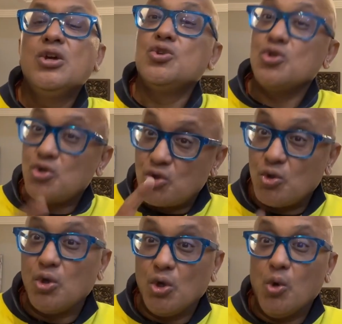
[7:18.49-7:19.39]
you
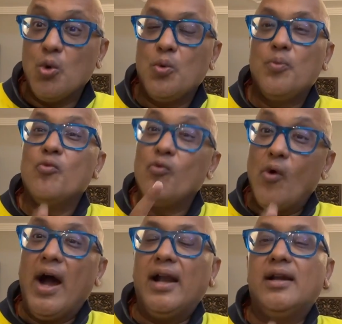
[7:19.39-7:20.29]
should know
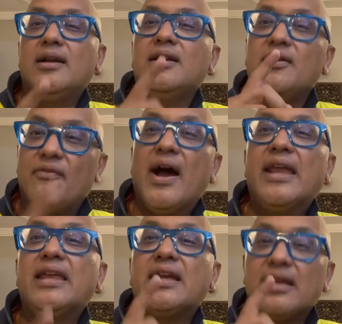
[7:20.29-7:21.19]
while
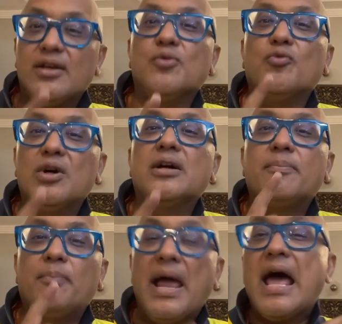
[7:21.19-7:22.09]
defining a
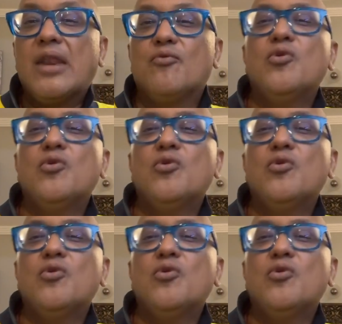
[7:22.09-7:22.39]
work plan.